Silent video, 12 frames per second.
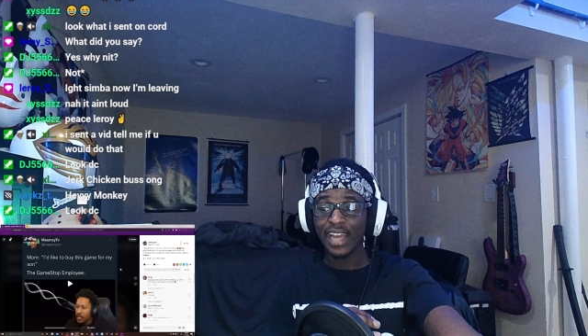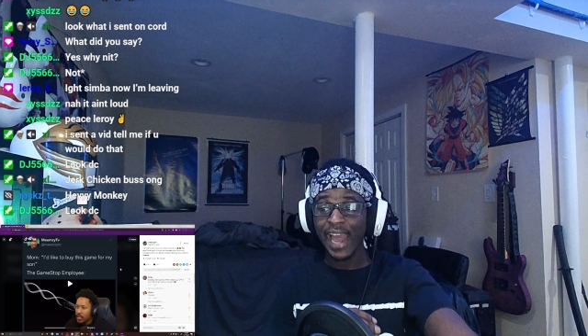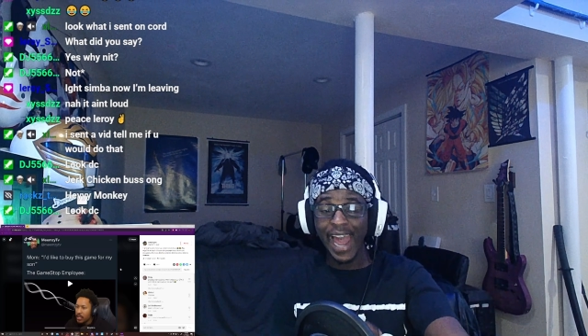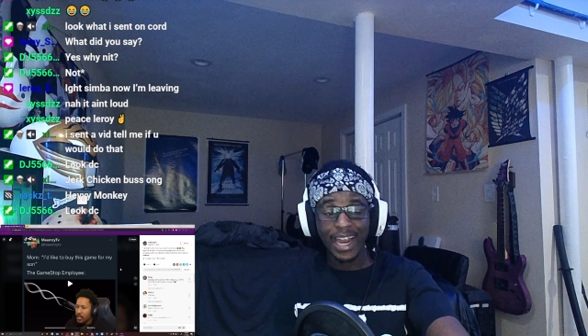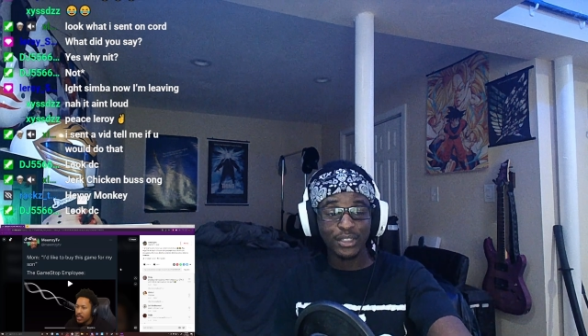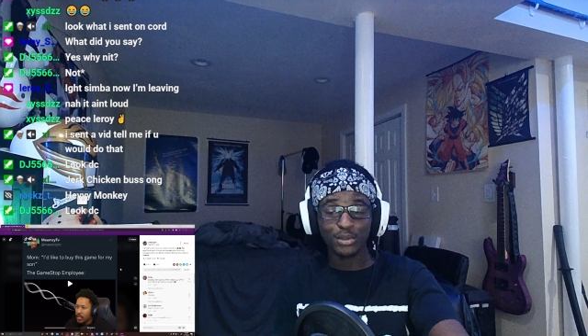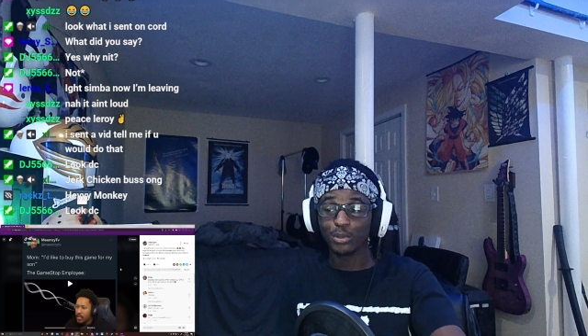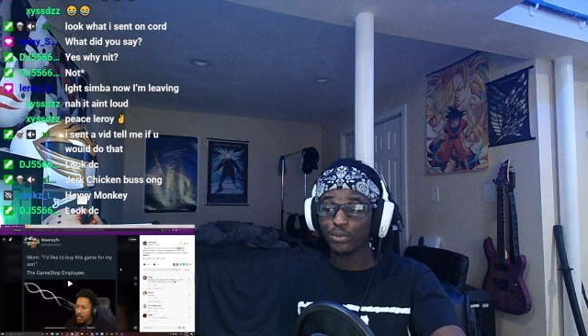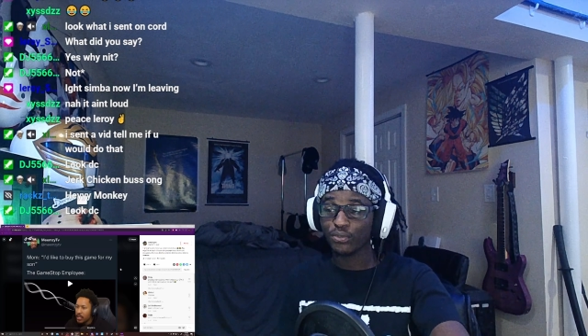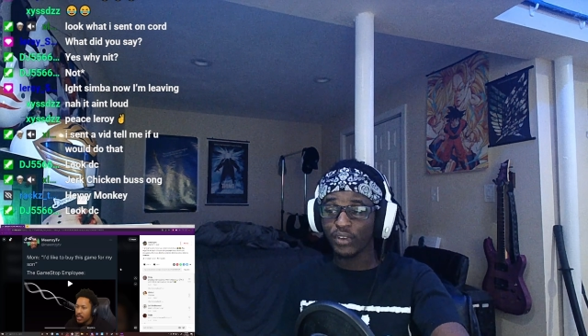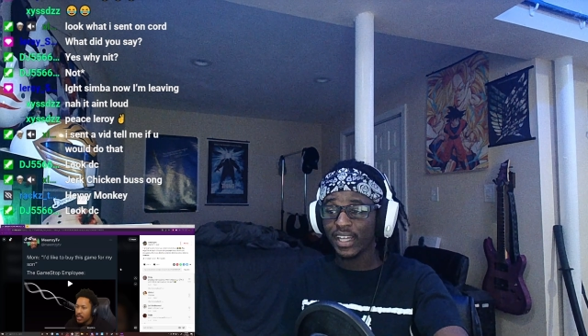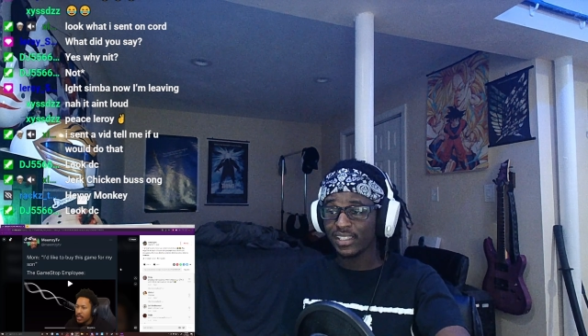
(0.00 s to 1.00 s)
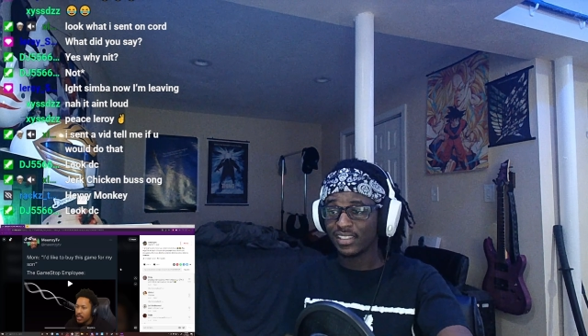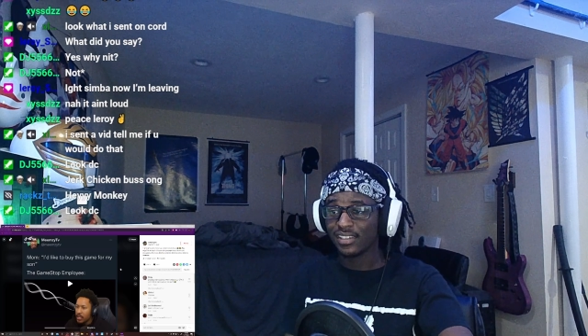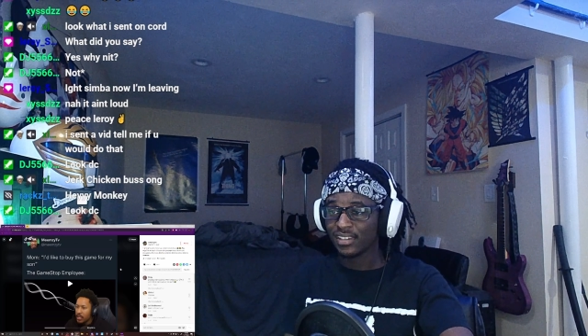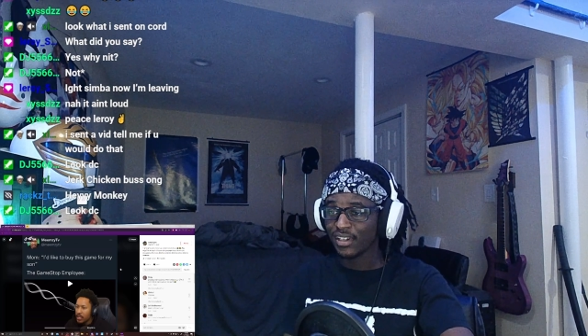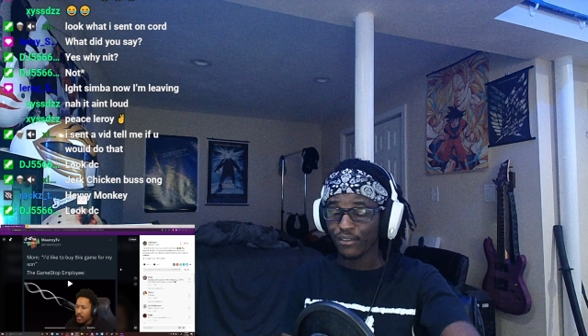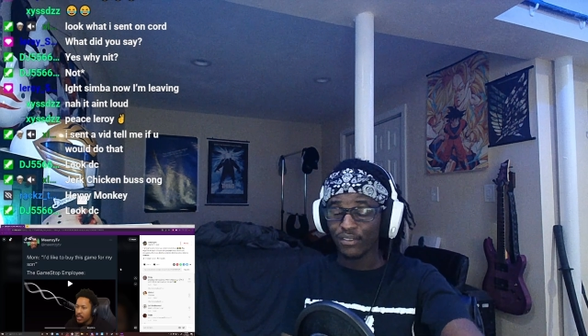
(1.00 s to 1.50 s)
are actual feds,
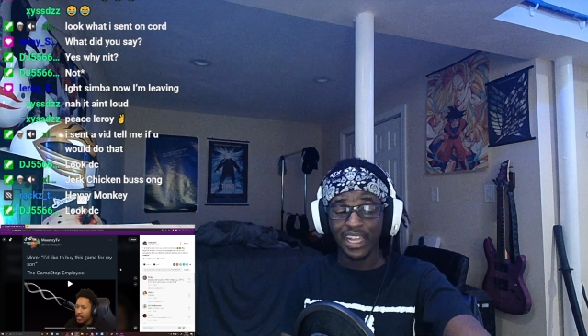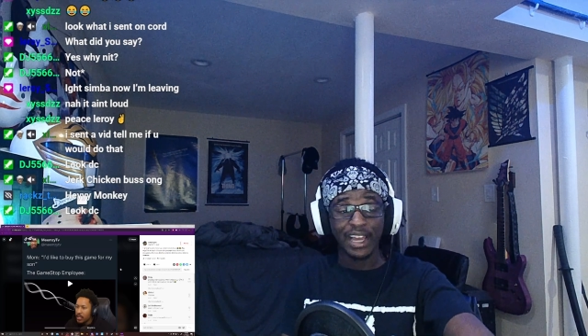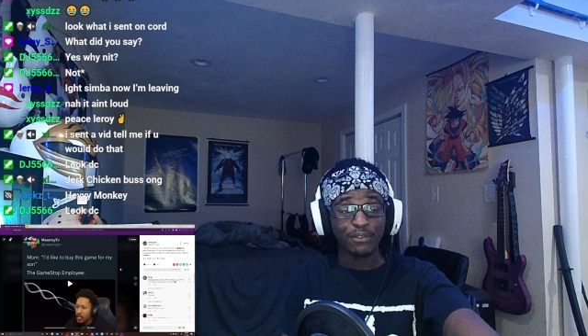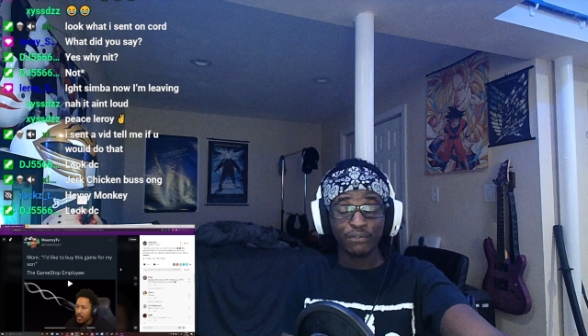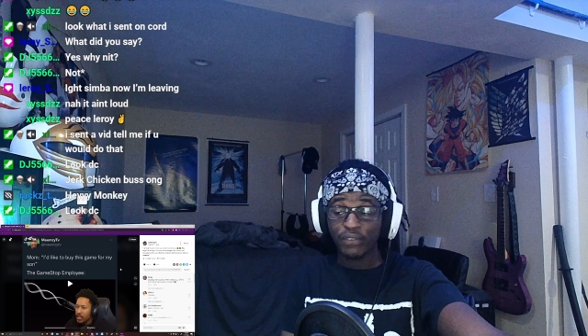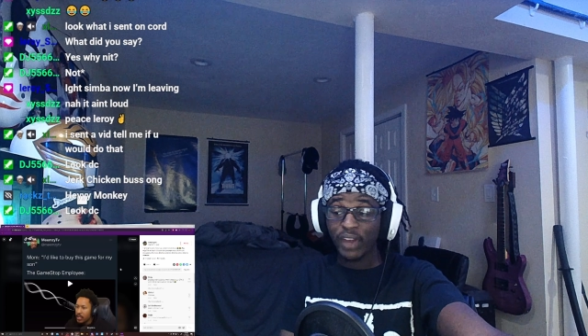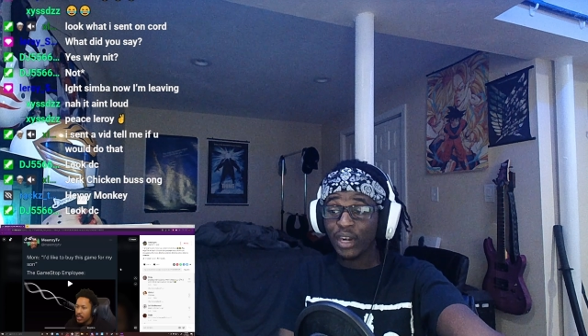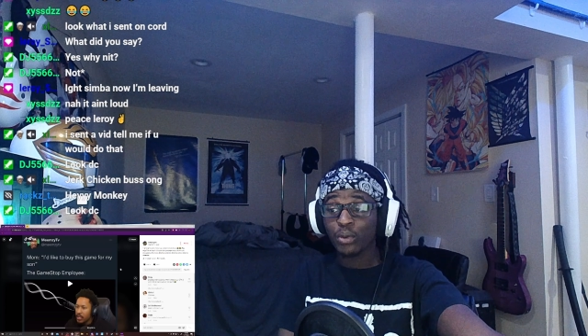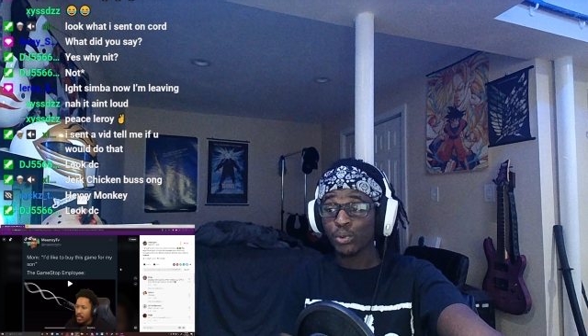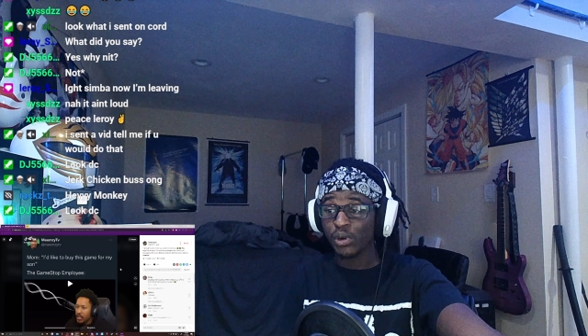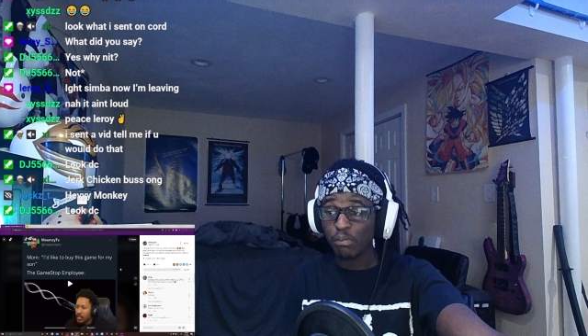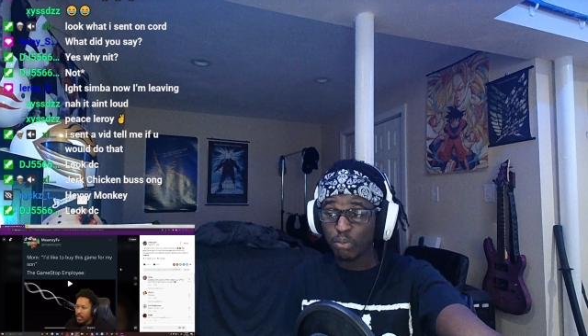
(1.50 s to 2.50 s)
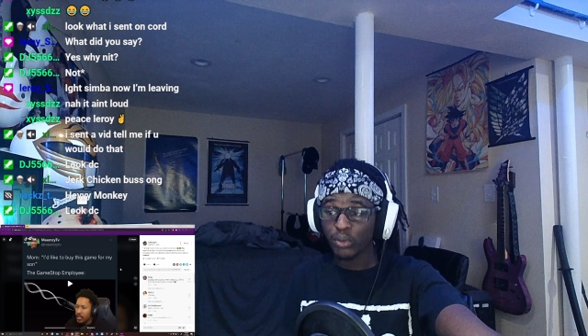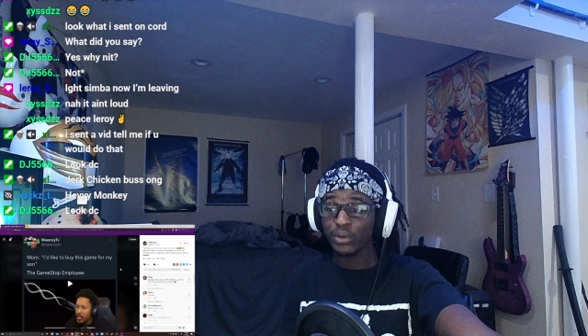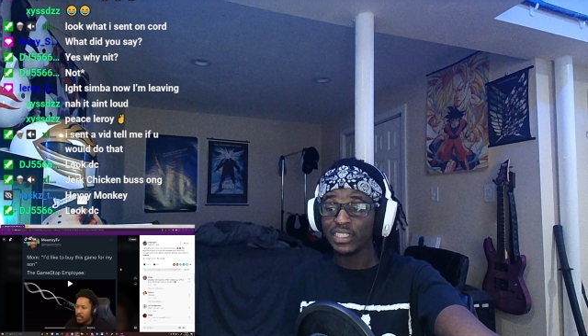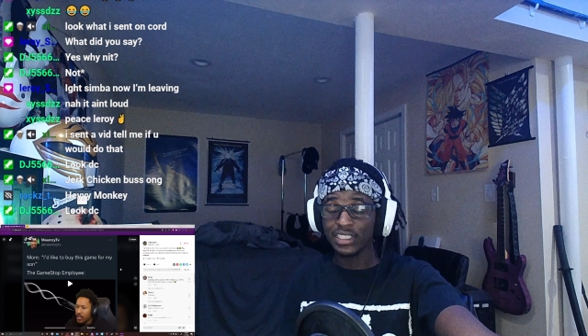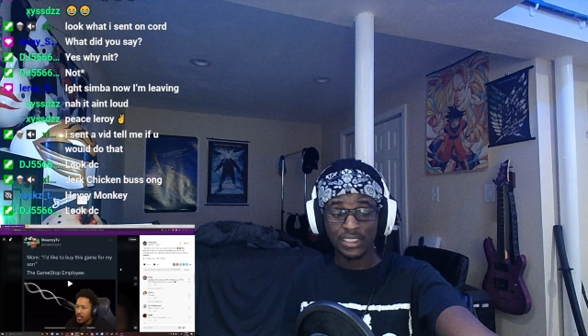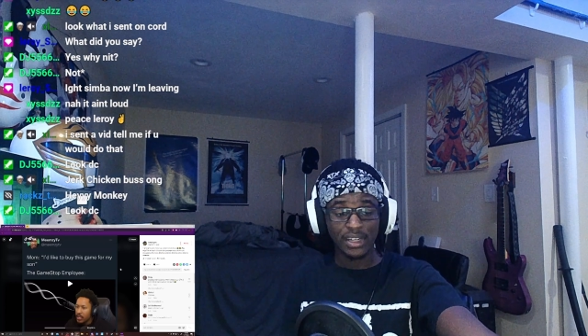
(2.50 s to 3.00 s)
like federal
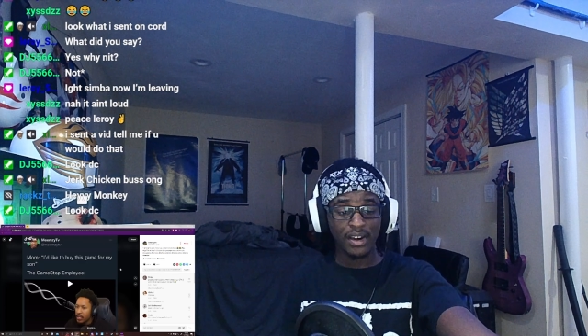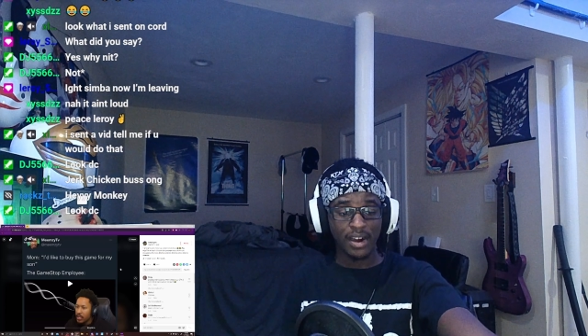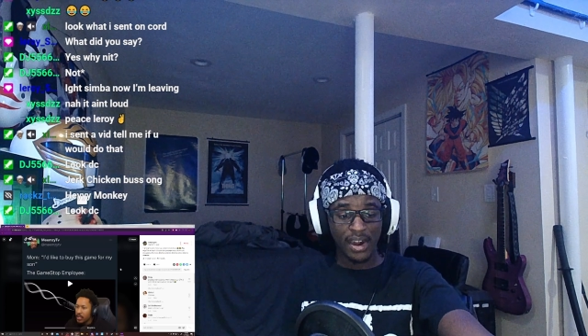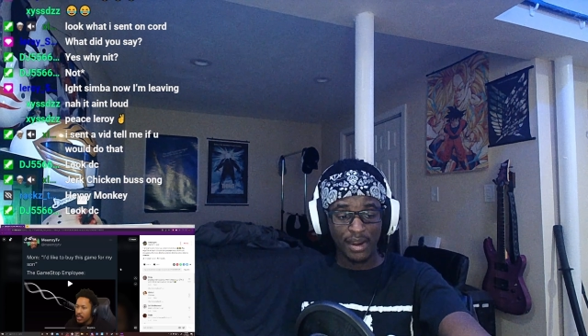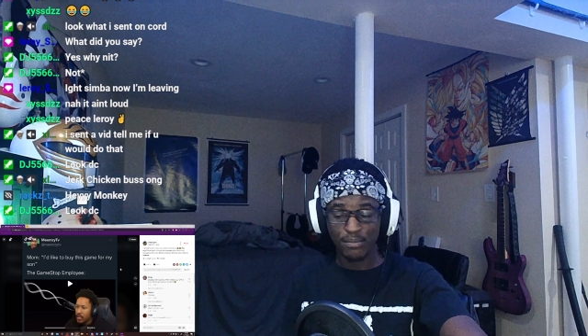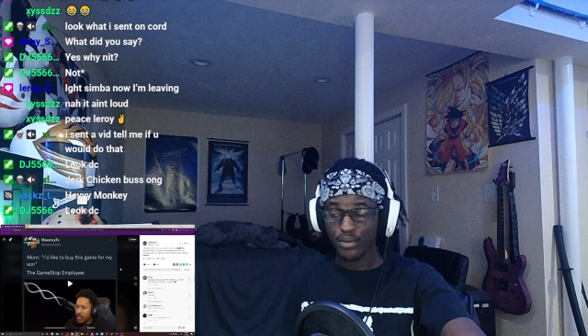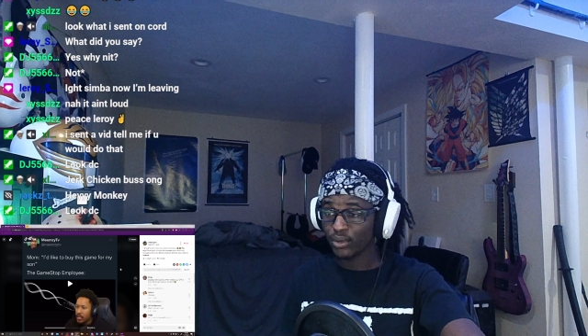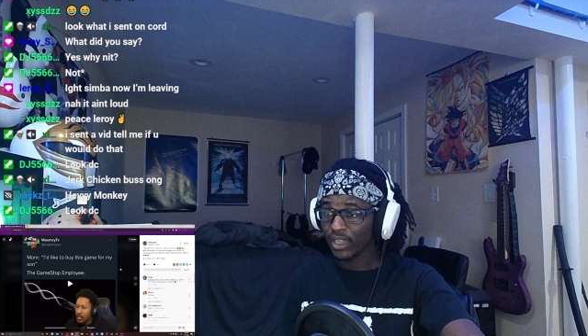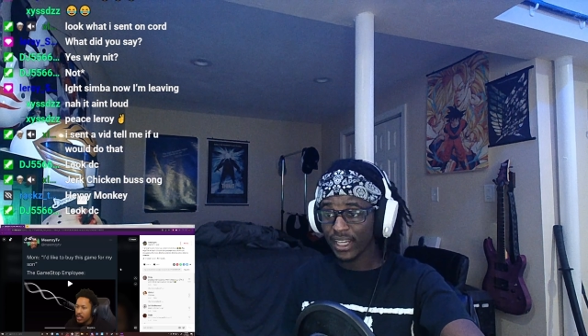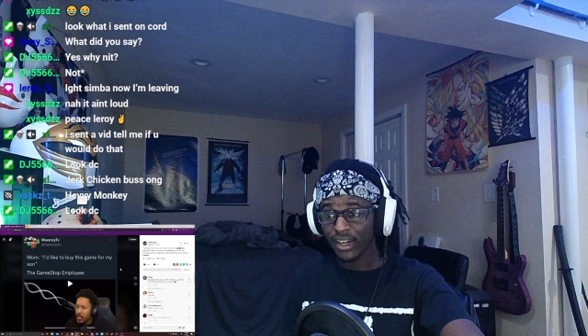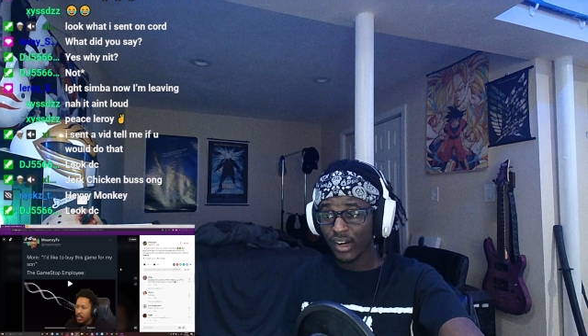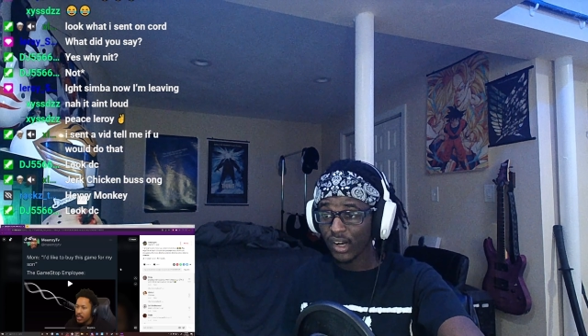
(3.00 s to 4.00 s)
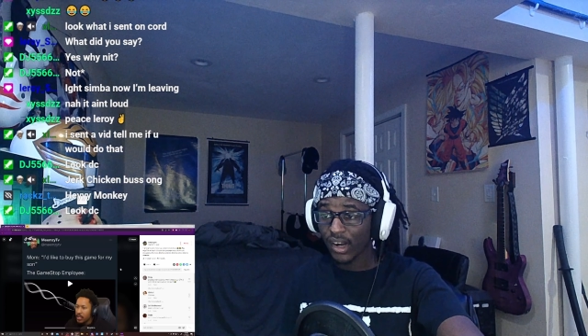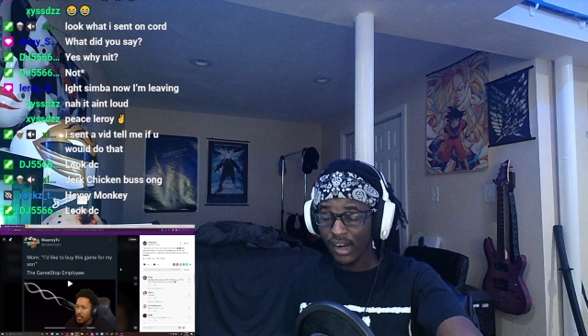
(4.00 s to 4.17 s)
employees, on God, bro, like on